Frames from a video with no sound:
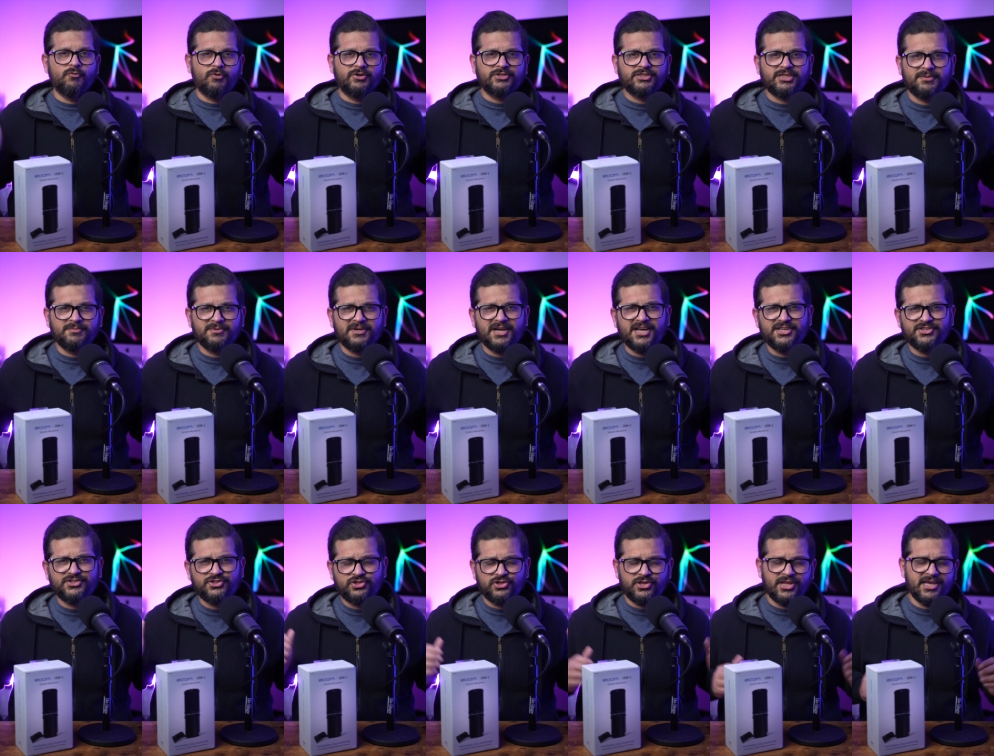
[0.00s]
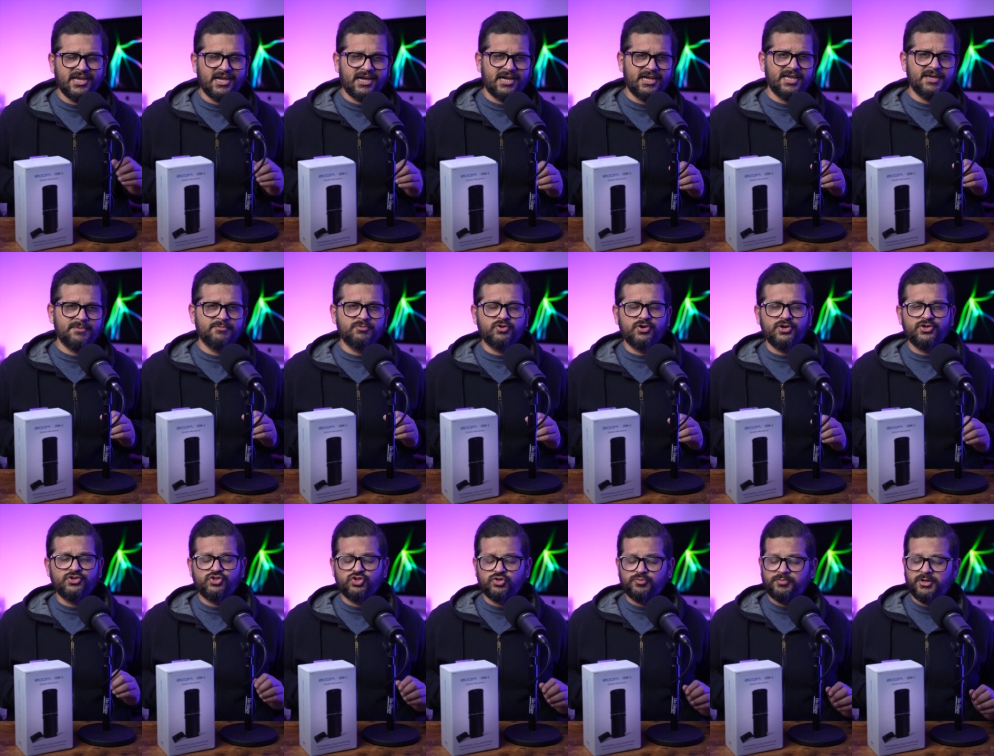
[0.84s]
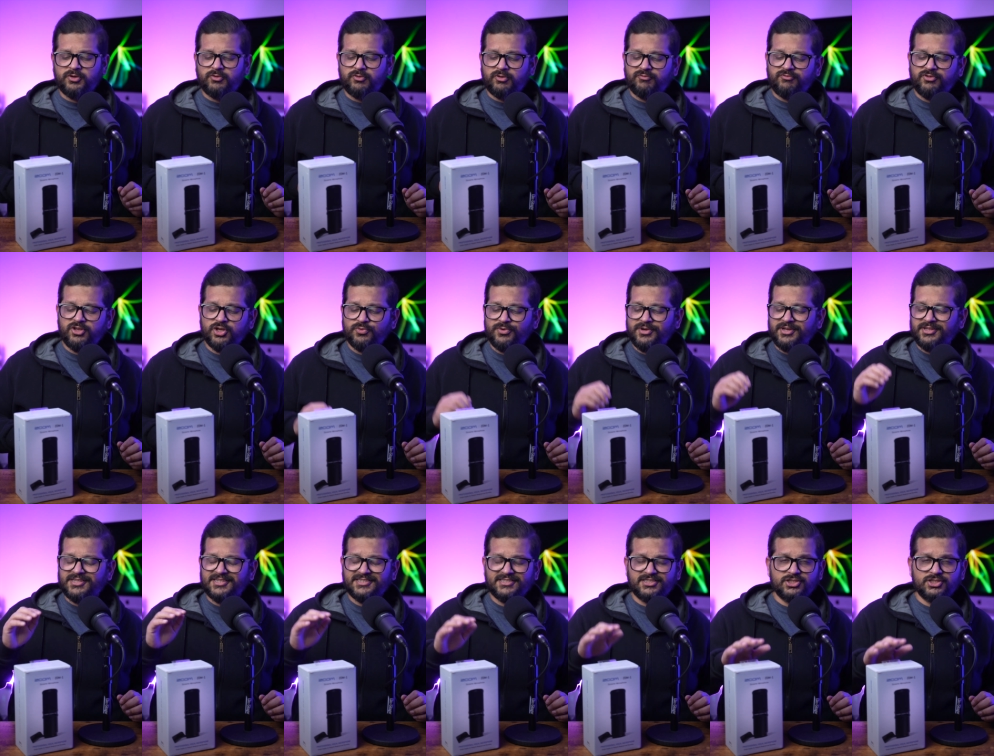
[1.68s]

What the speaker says: What's up guys, today I am going to be reviewing this